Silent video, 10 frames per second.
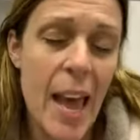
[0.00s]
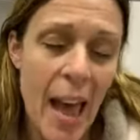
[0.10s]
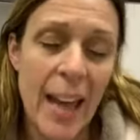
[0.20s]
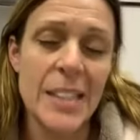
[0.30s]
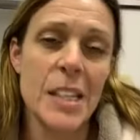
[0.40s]

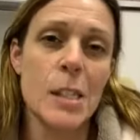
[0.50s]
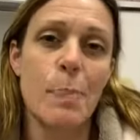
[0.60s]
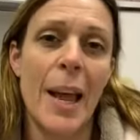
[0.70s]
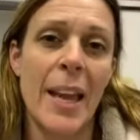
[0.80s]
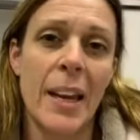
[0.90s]
and
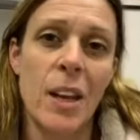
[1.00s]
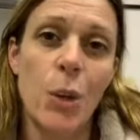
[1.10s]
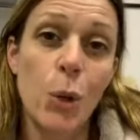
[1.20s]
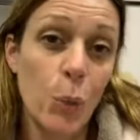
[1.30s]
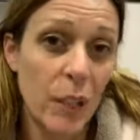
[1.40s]
explain
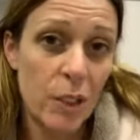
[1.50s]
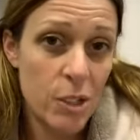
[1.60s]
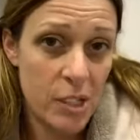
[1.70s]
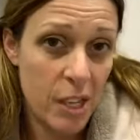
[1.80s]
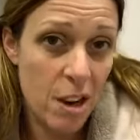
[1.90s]
who
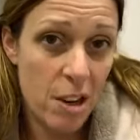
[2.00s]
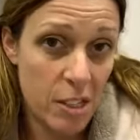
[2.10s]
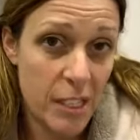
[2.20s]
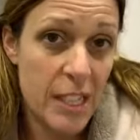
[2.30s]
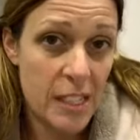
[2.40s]
encaustic art
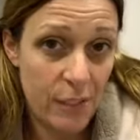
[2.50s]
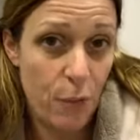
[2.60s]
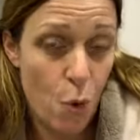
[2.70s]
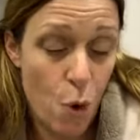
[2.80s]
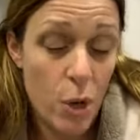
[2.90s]
is
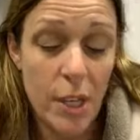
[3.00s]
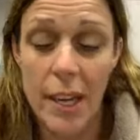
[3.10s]
for,